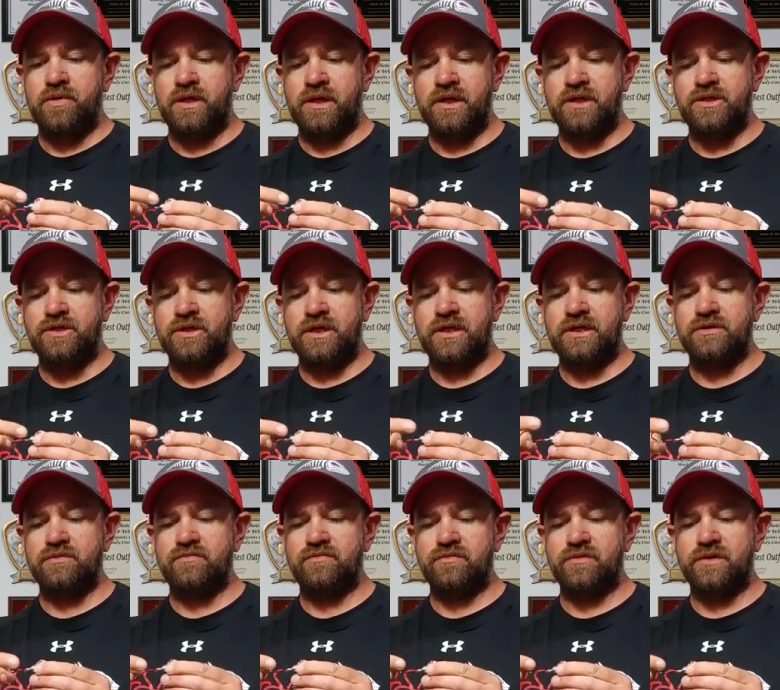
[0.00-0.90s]

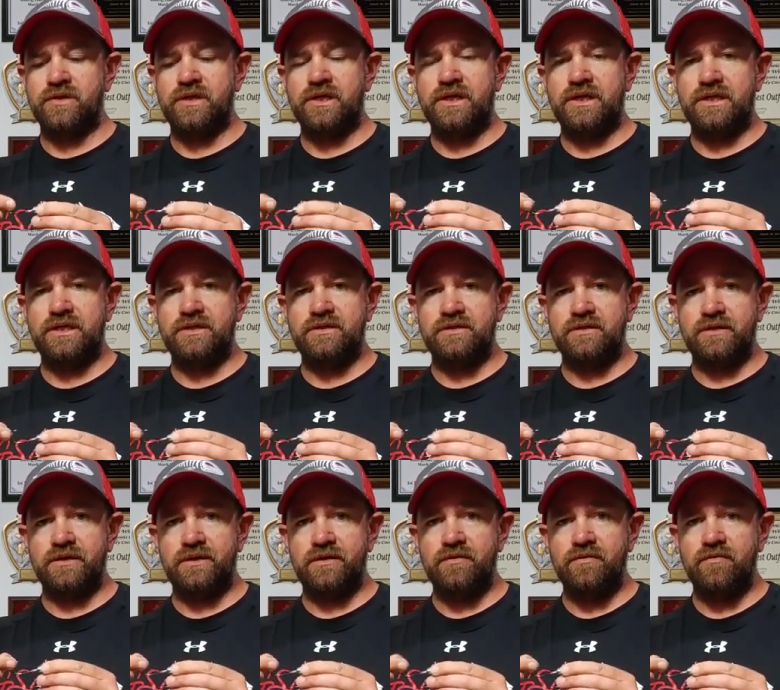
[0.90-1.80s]
penetrates really
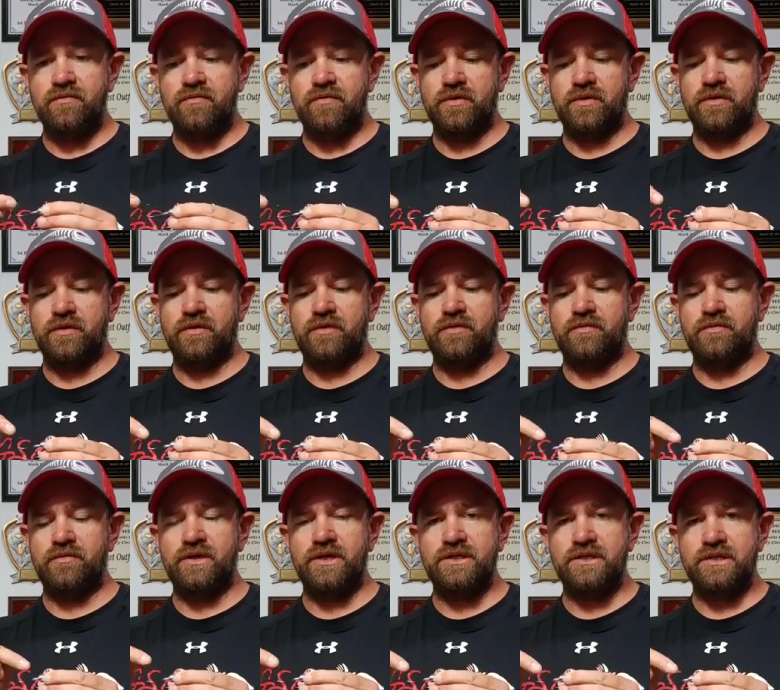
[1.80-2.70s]
easily with the
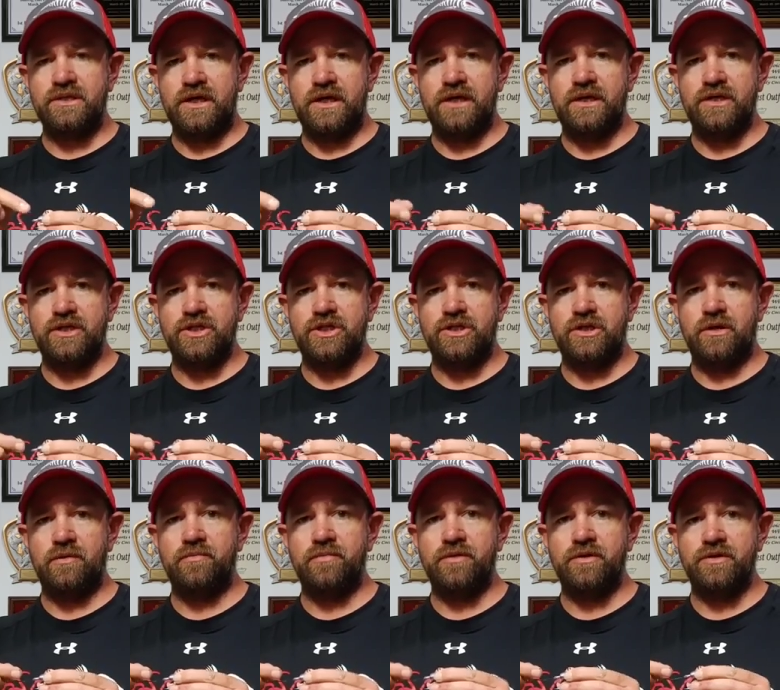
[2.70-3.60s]
three-sided
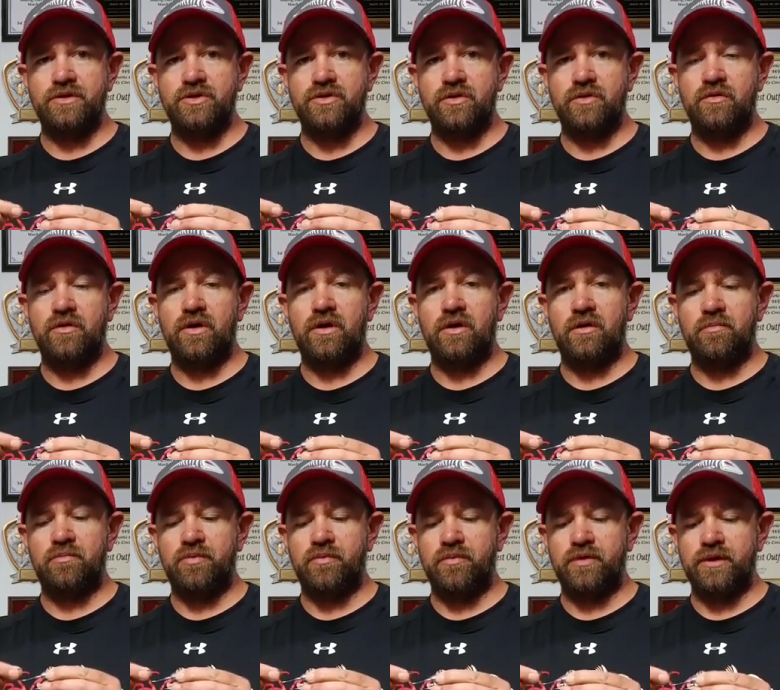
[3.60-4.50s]
sharpened
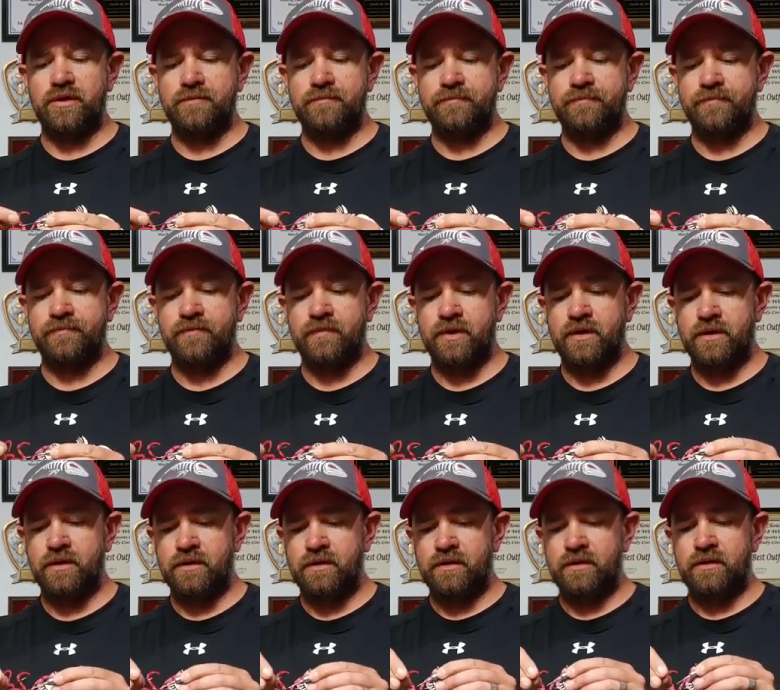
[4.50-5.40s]
Trocar point,
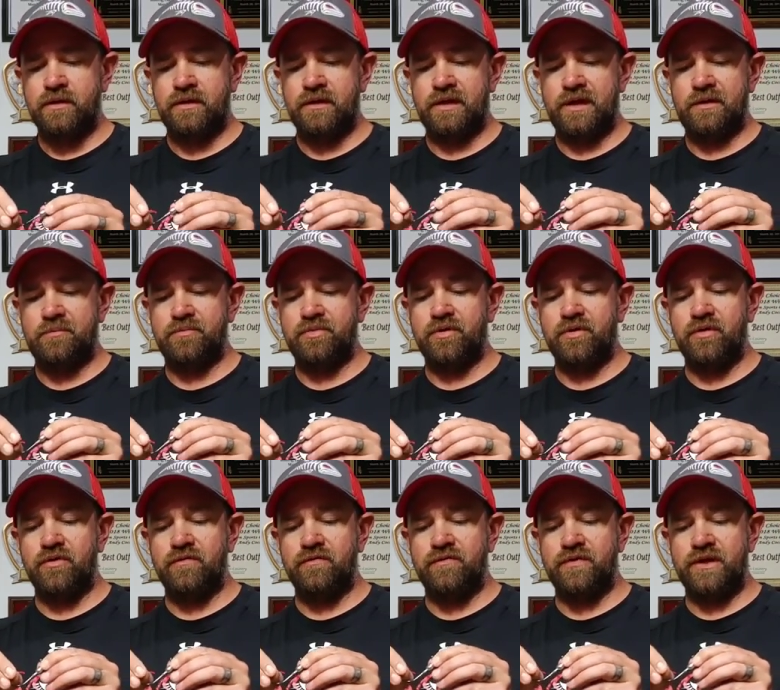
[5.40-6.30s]
and that
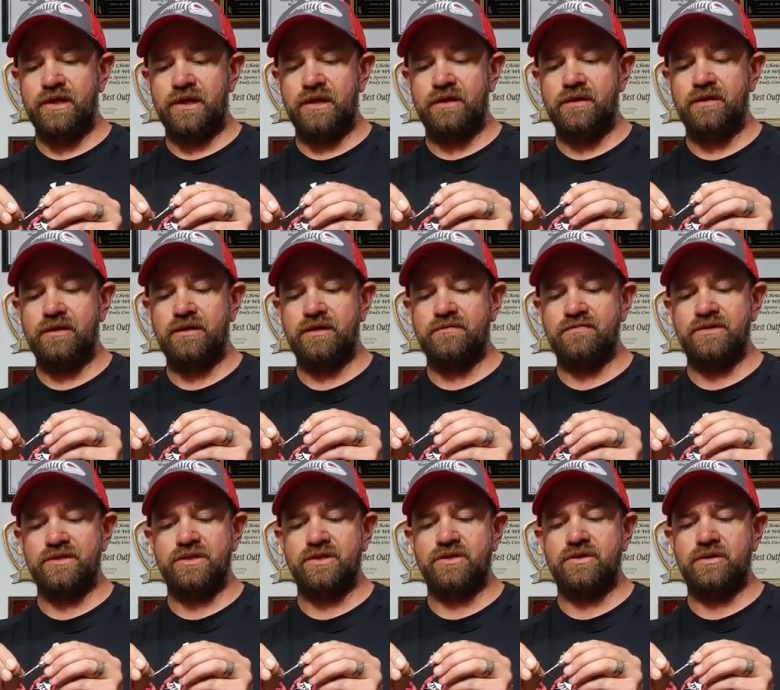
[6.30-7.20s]
Pro V
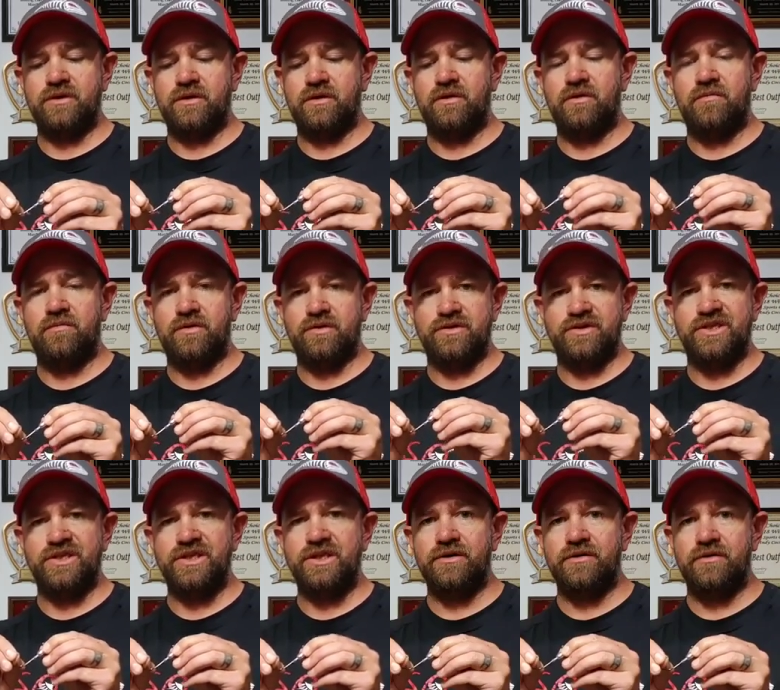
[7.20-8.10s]
gives this hook
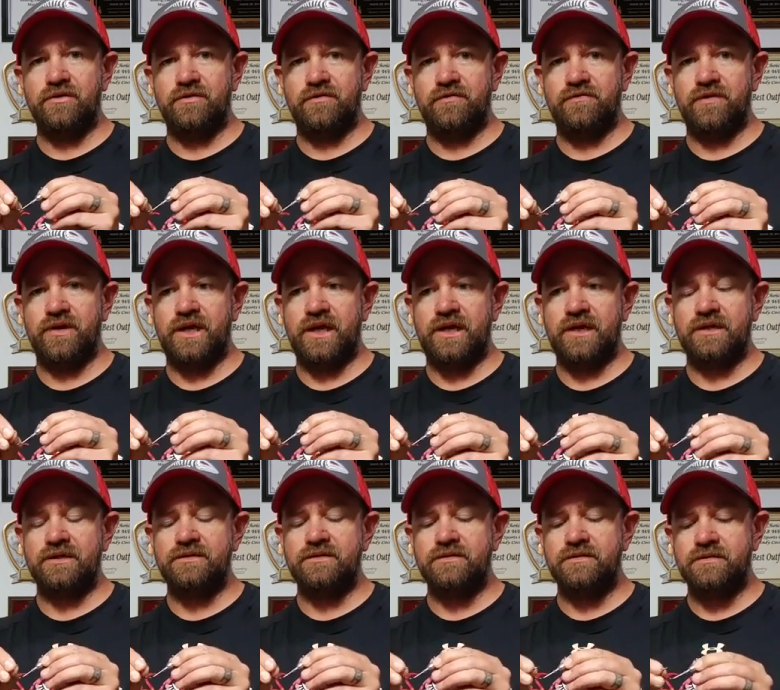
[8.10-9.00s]
almost zero
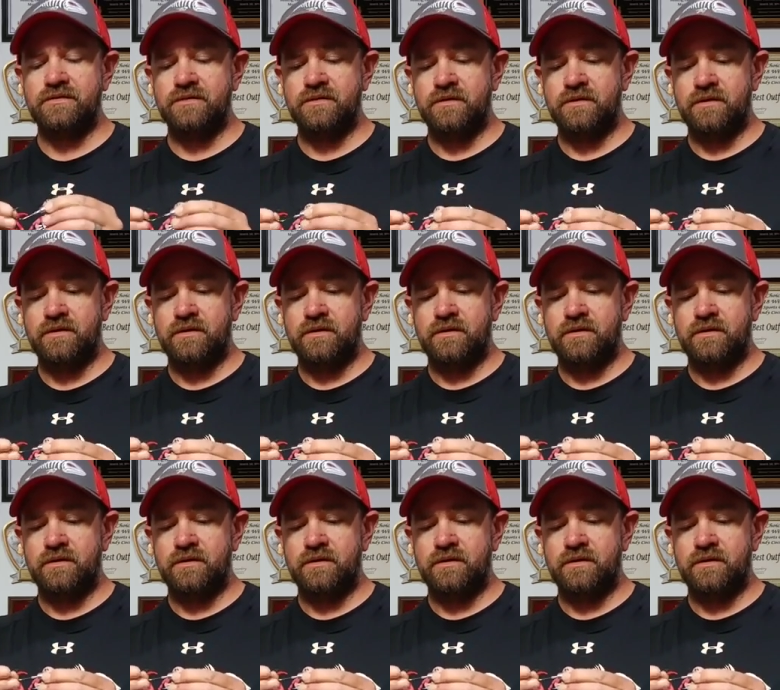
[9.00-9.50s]
flex.